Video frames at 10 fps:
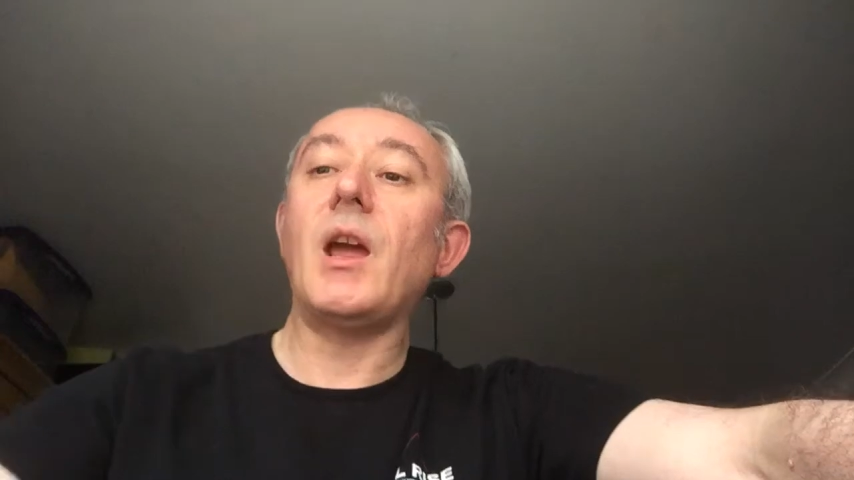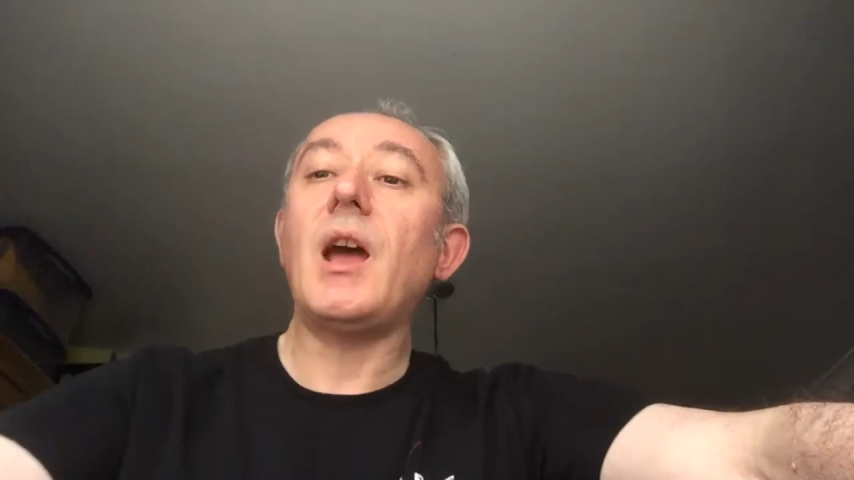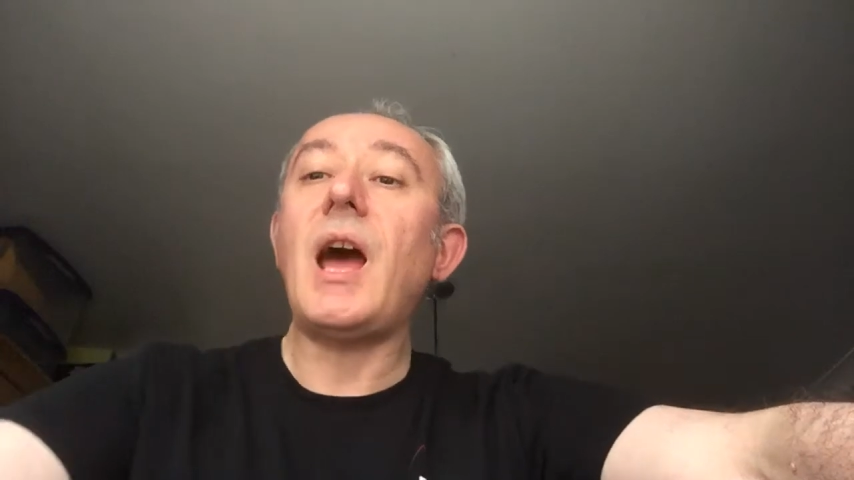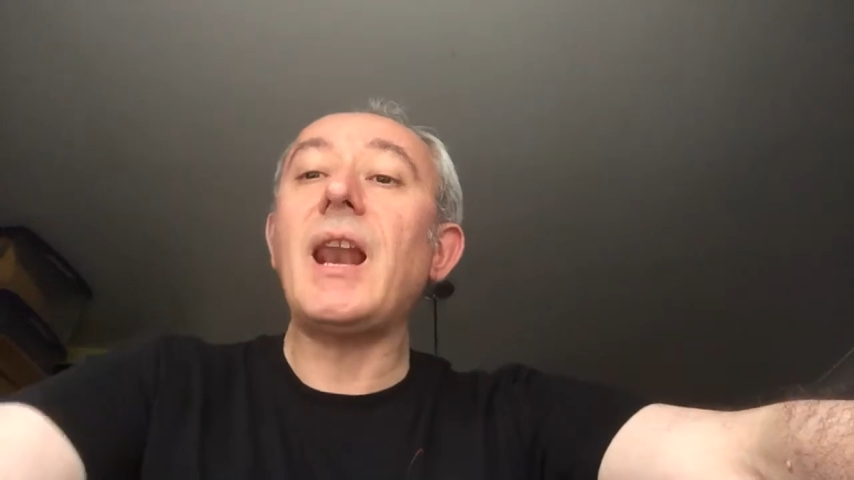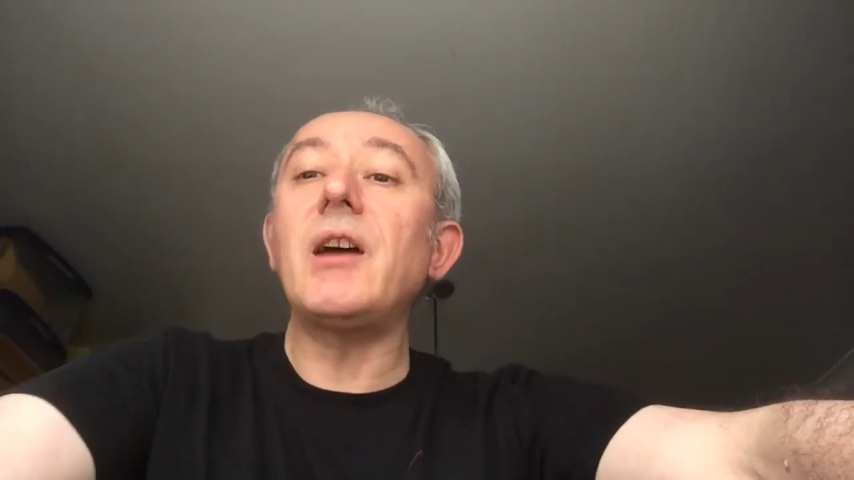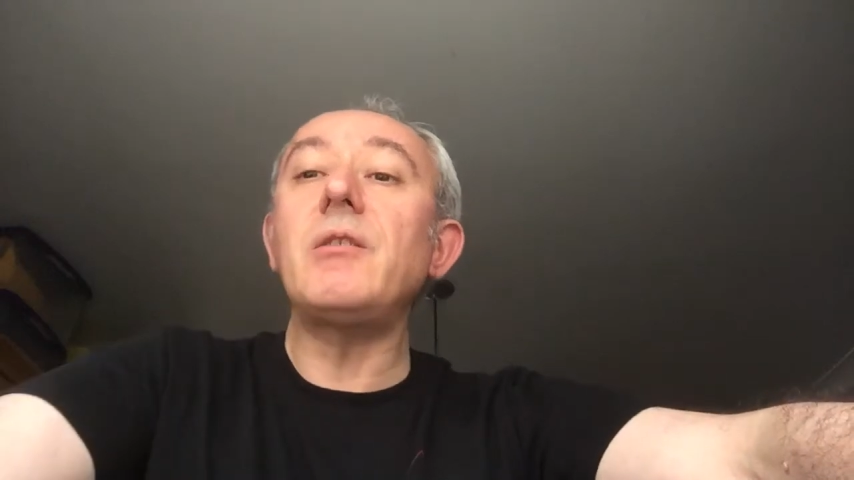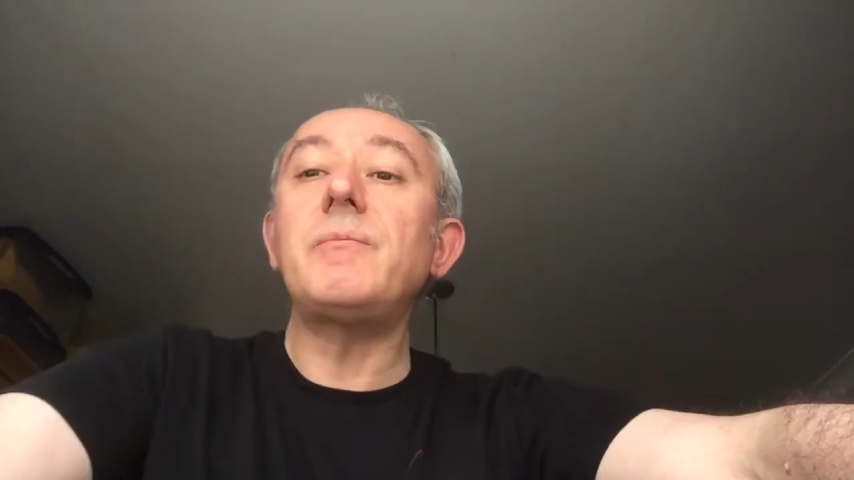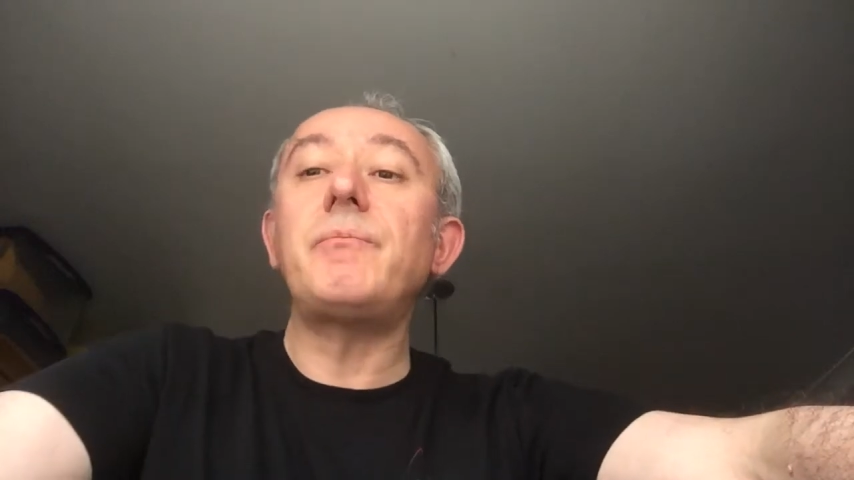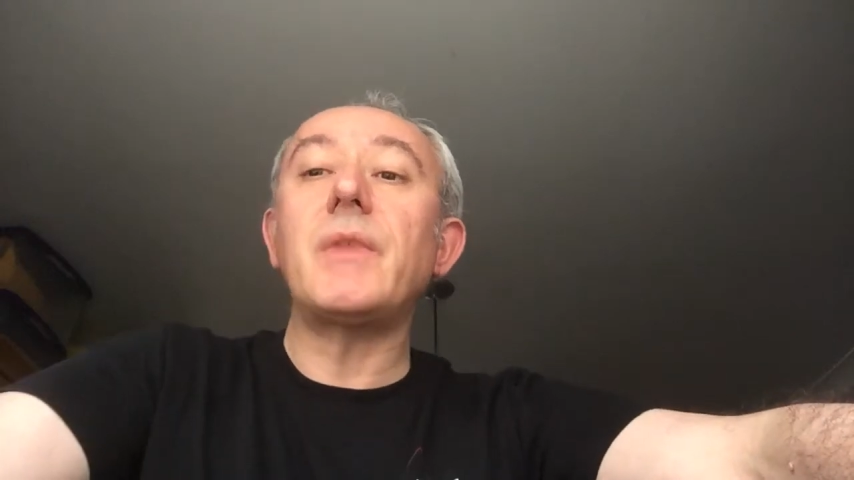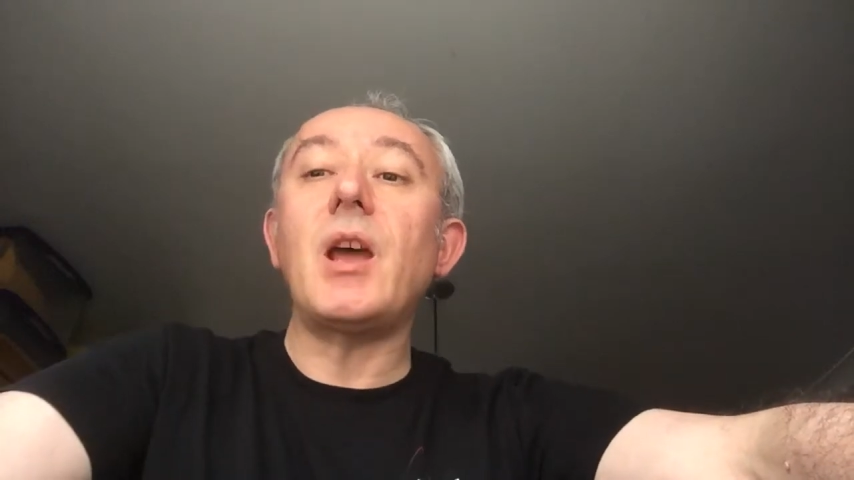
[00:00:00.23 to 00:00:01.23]
Hello,
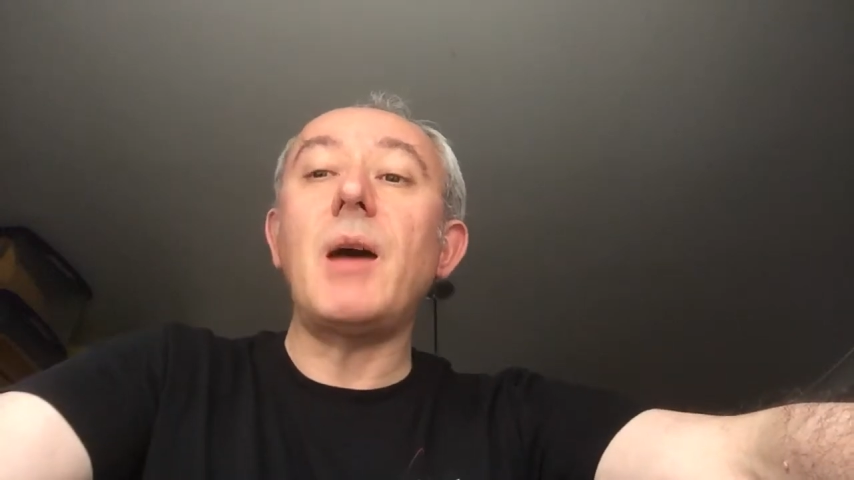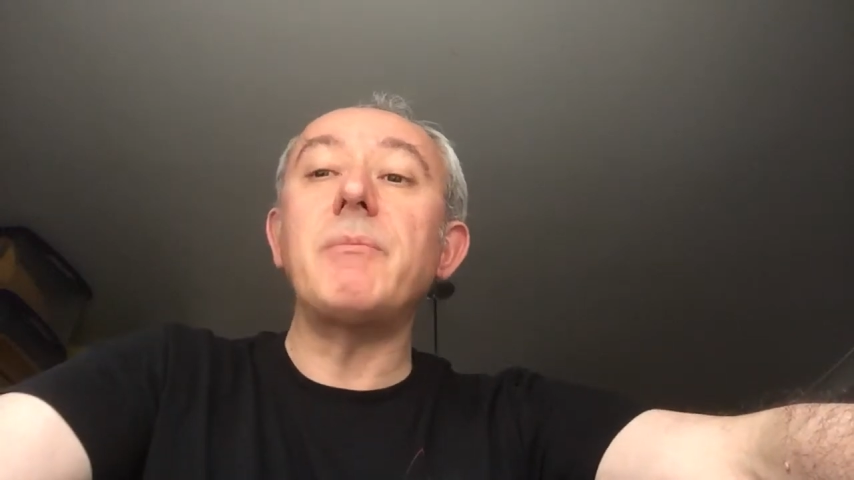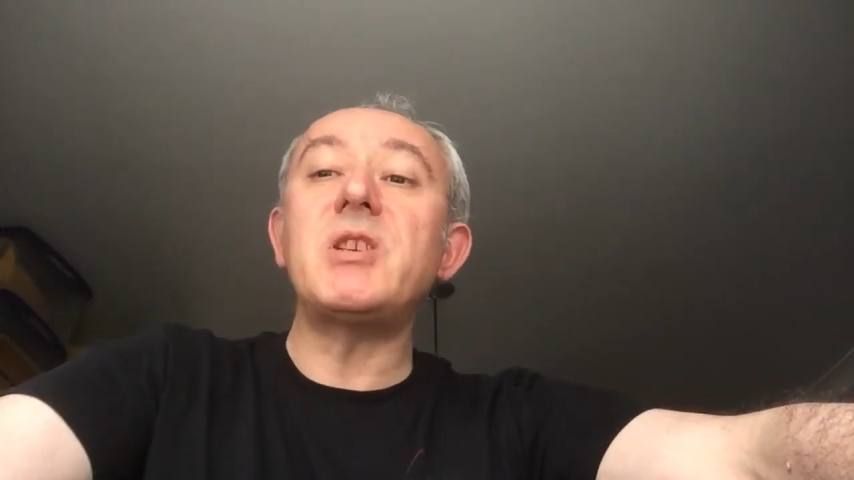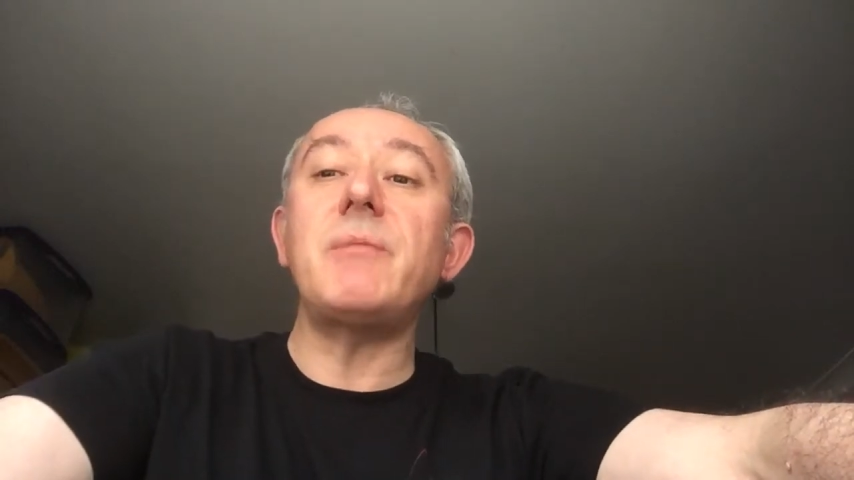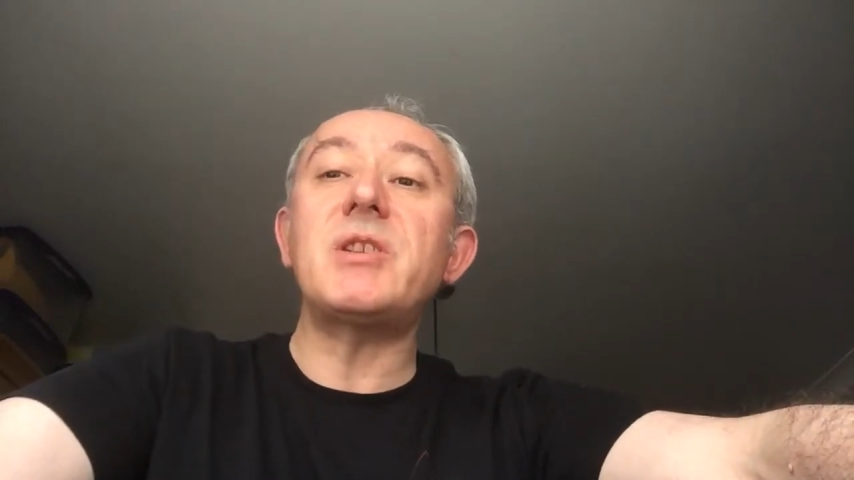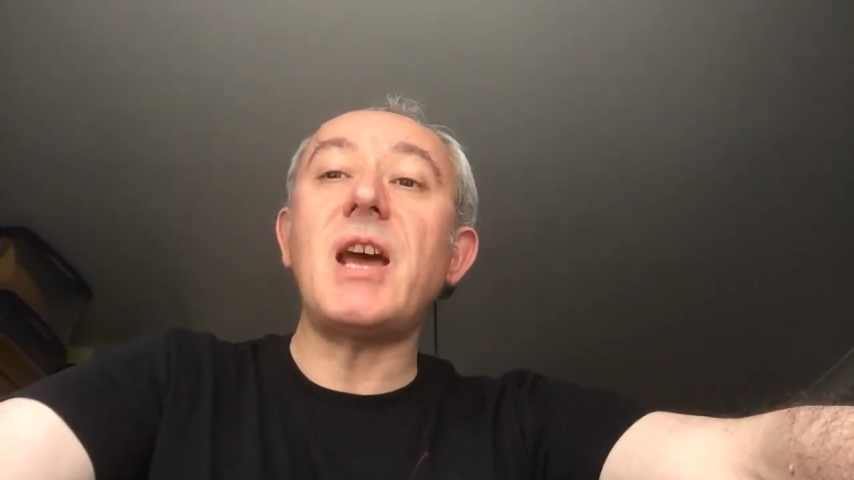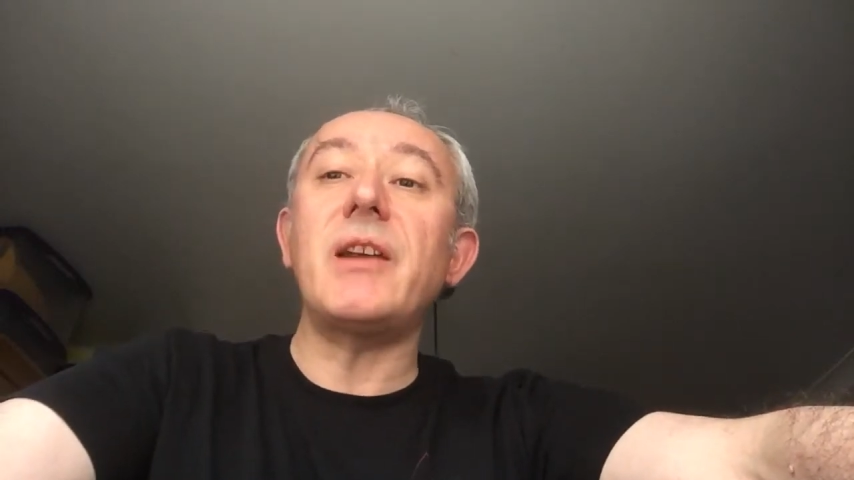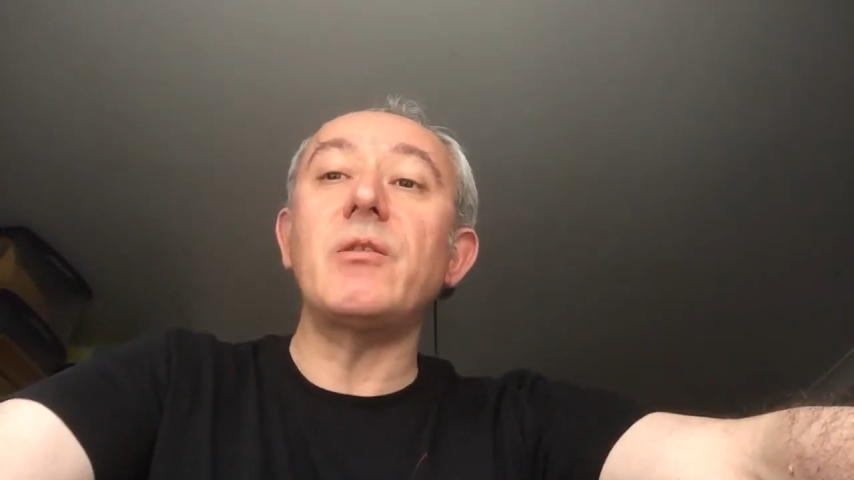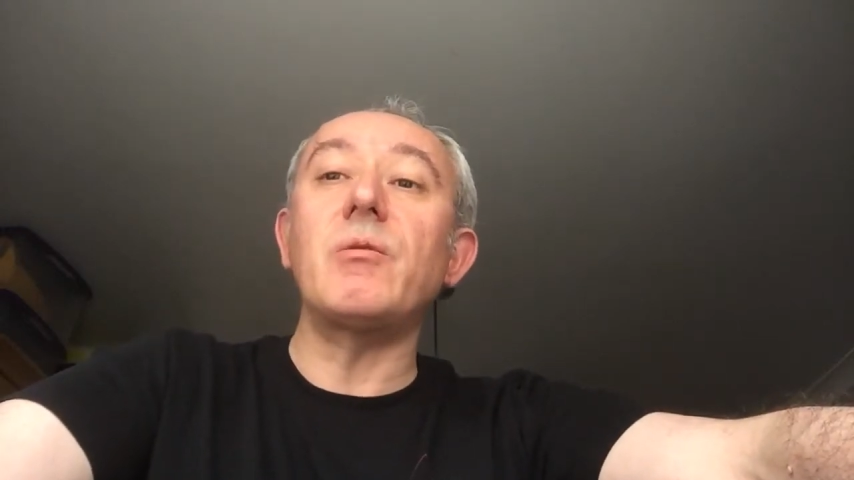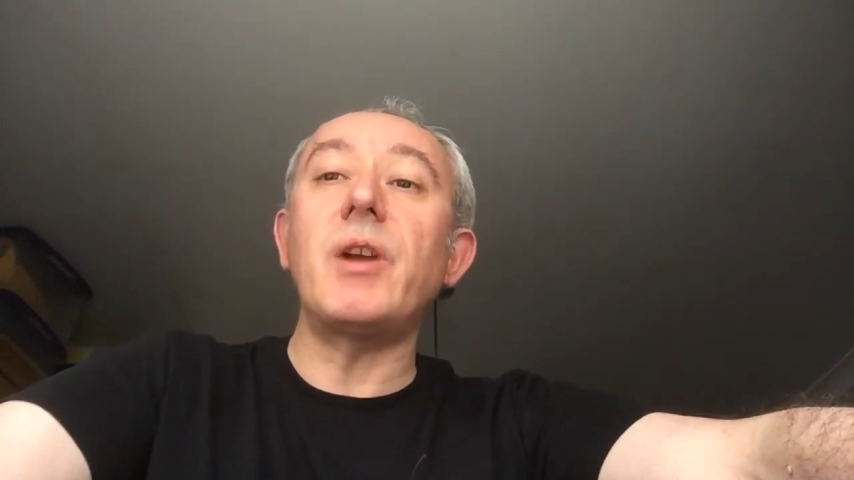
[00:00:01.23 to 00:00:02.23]
I'm Tim
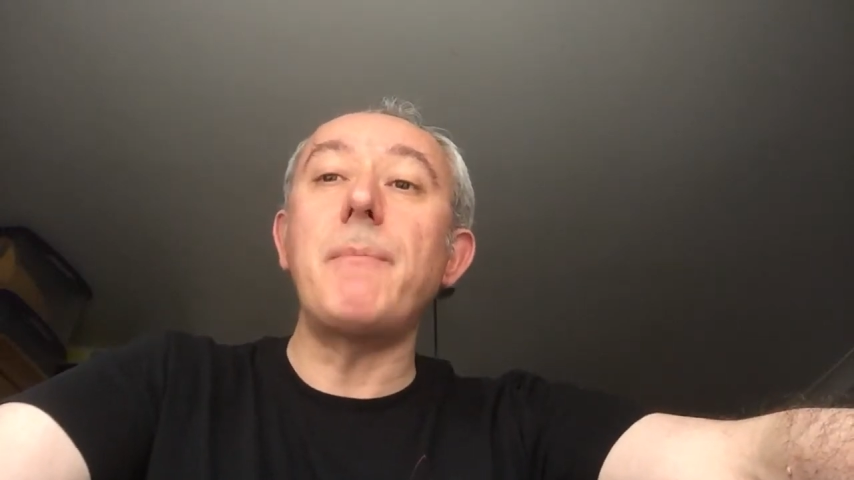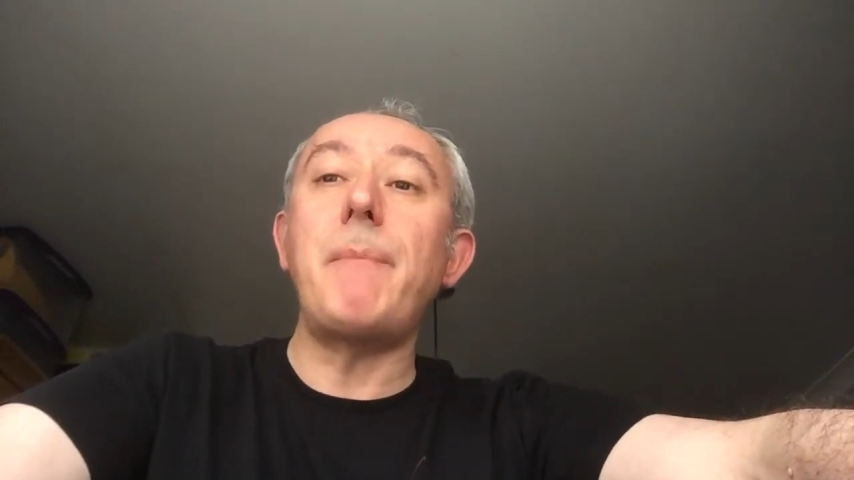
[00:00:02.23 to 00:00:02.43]
Sandle and I'm